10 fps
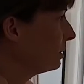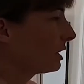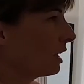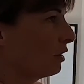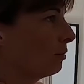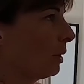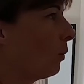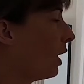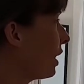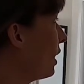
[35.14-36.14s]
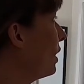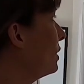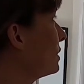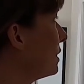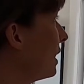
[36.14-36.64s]
is kind of my work
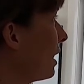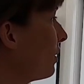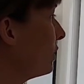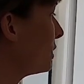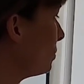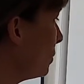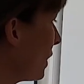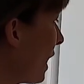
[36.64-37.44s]
clothes and the other is more